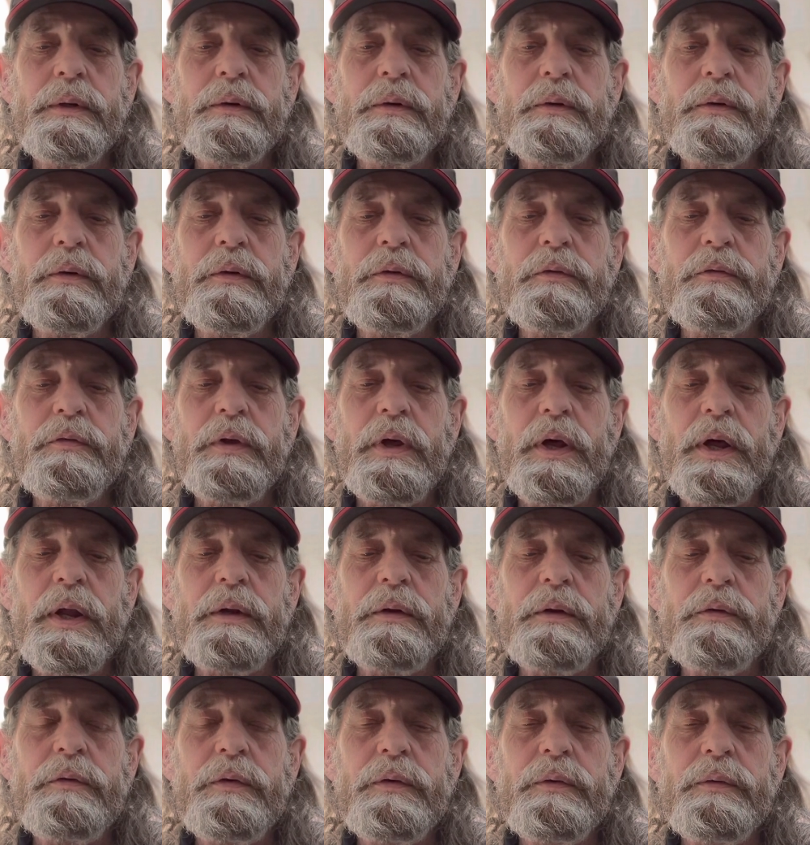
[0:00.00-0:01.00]

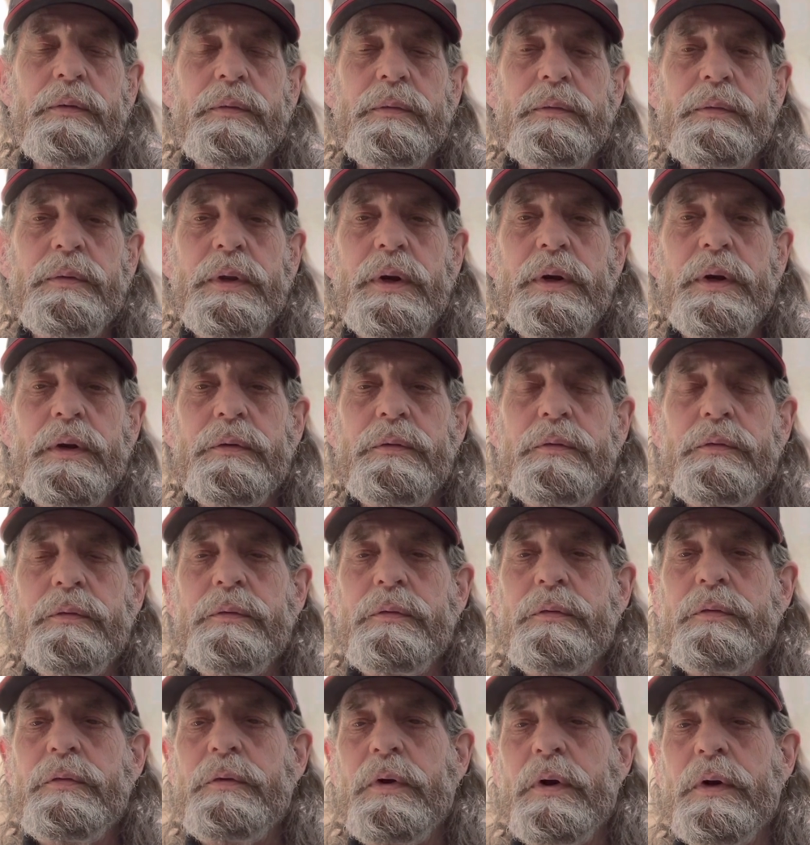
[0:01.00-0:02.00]
decided to, you know,
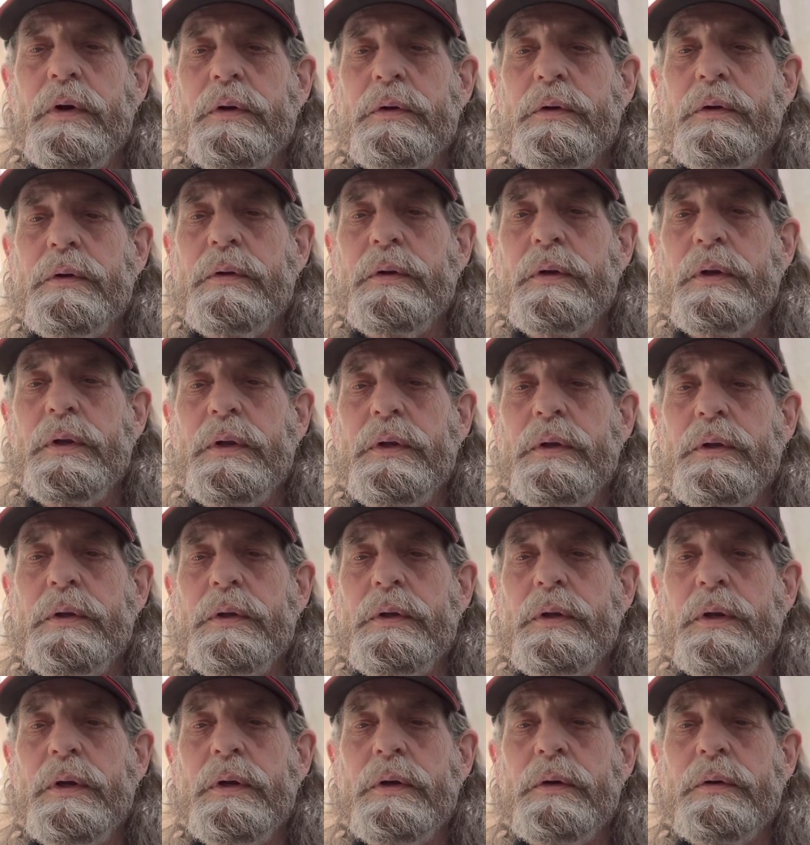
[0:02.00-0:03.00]
start,
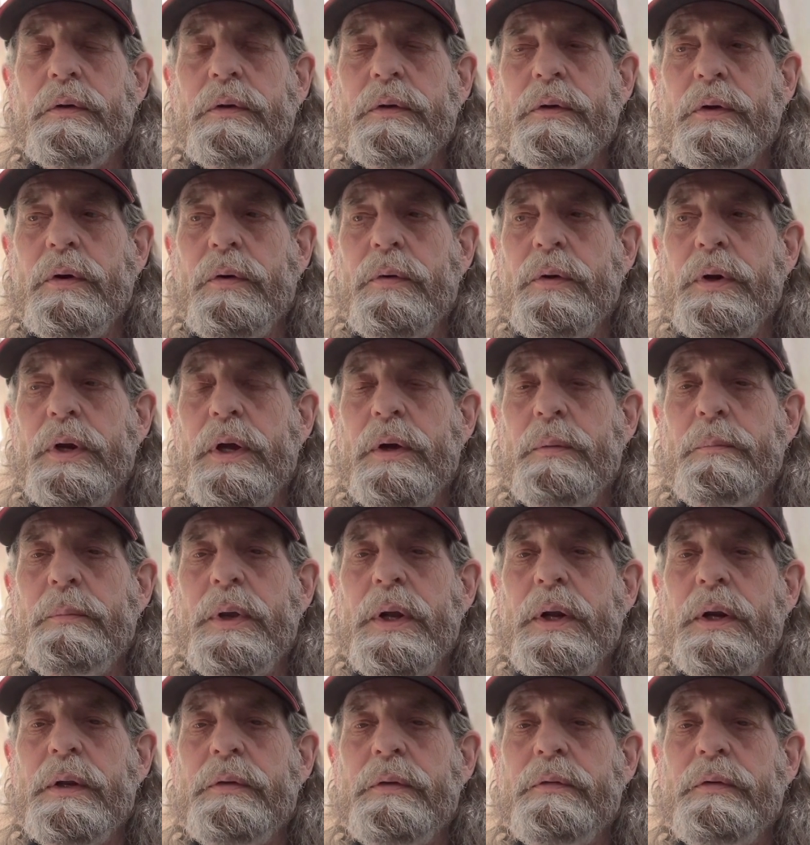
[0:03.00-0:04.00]
you know, going out
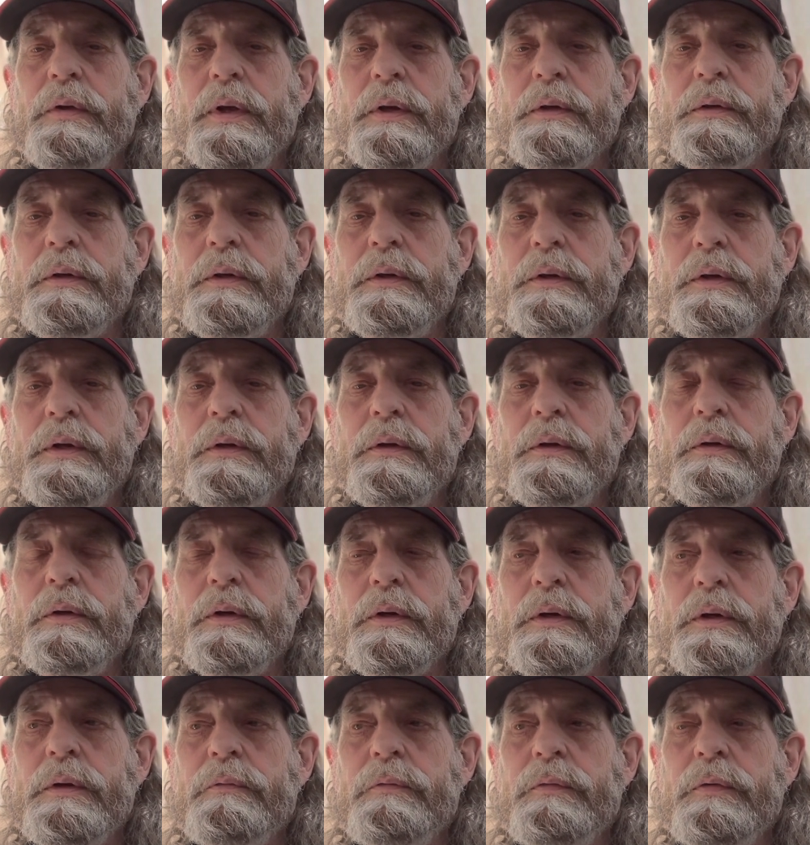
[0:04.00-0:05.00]
metal detecting, you know,
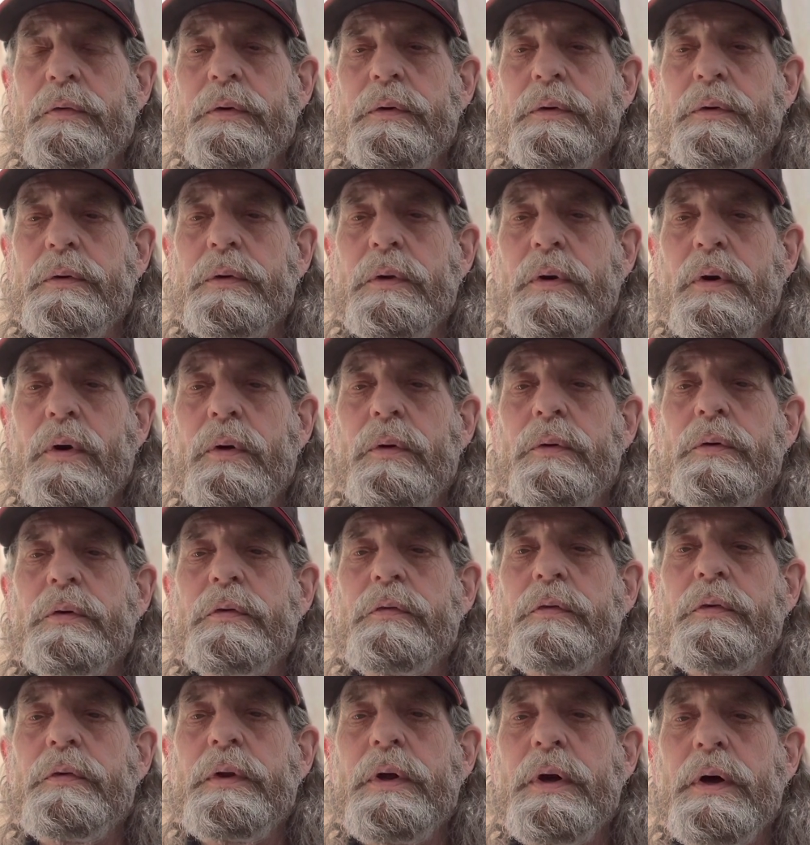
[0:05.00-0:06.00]
looking for older
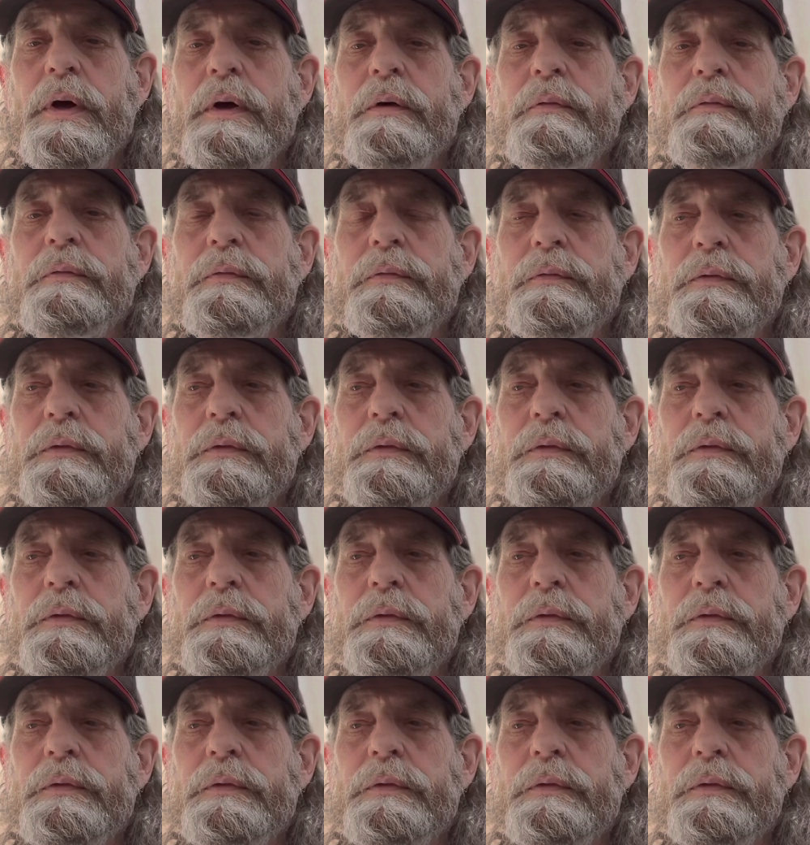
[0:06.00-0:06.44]
stuff.